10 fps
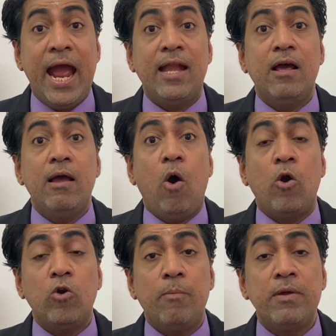and
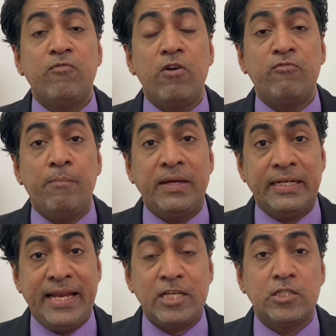or no before, if you
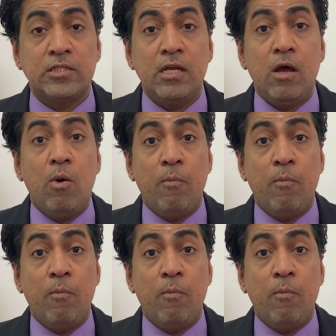pay the tax